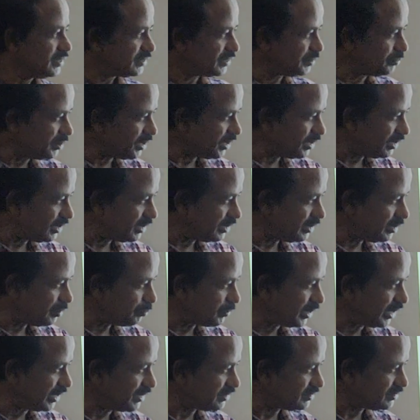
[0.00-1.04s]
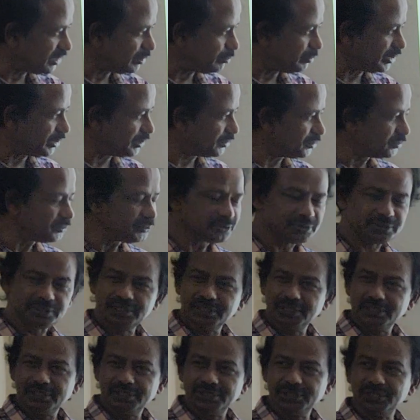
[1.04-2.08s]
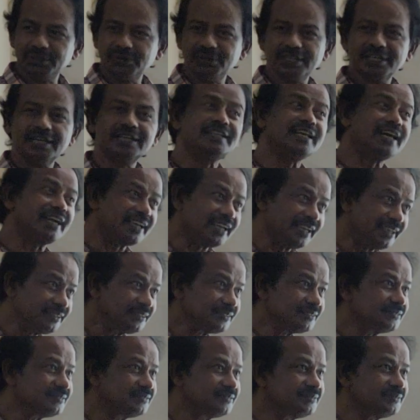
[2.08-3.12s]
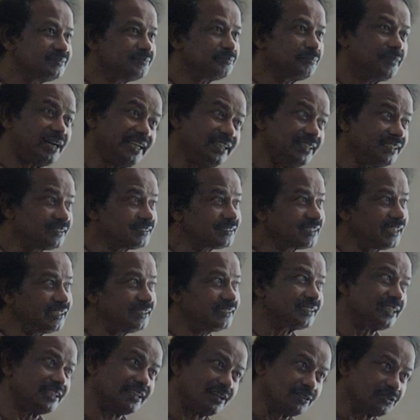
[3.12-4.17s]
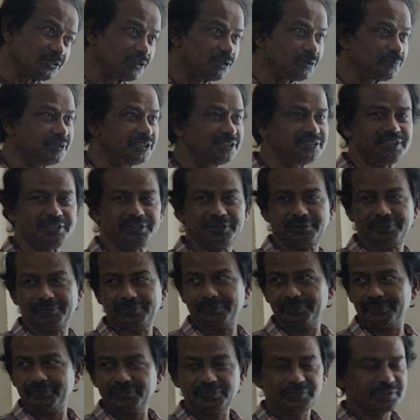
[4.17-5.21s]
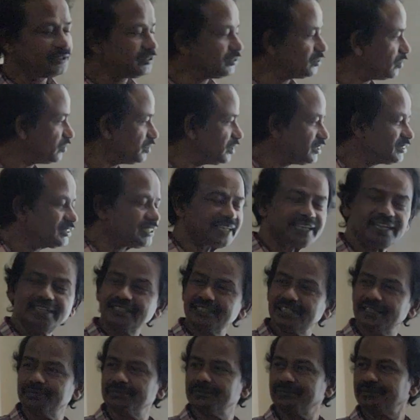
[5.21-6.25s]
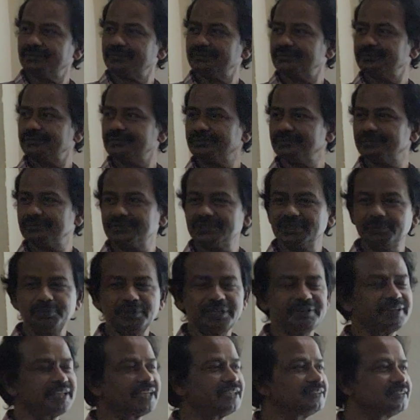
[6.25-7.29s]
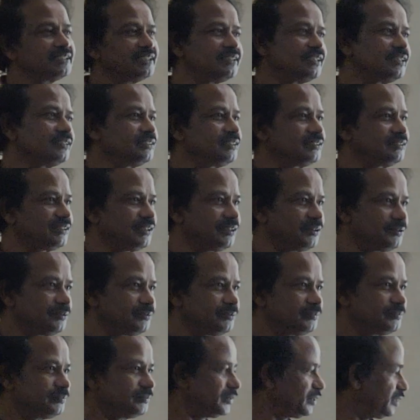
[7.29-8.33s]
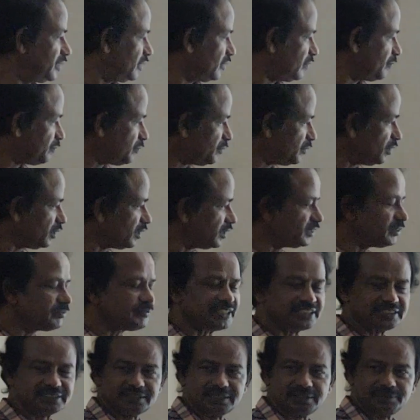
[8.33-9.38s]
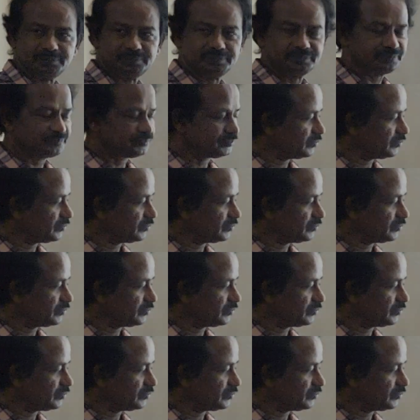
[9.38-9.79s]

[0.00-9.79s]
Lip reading: Similarly, minus a by 2, you will get again minus sign, that also will be 0. So this second term, simply we can say this is 0. Look at the first term.